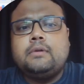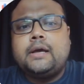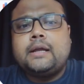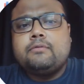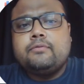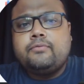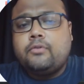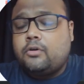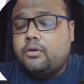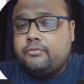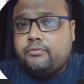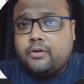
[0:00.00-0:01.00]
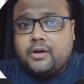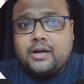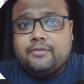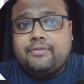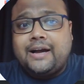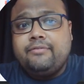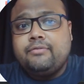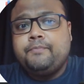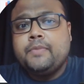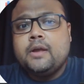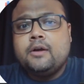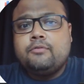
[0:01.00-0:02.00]
at
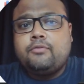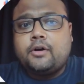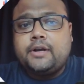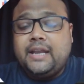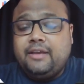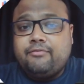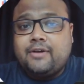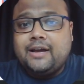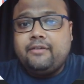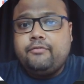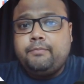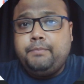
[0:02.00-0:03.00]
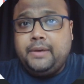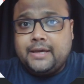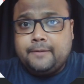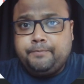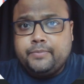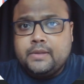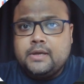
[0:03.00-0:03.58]
5:45 p.m.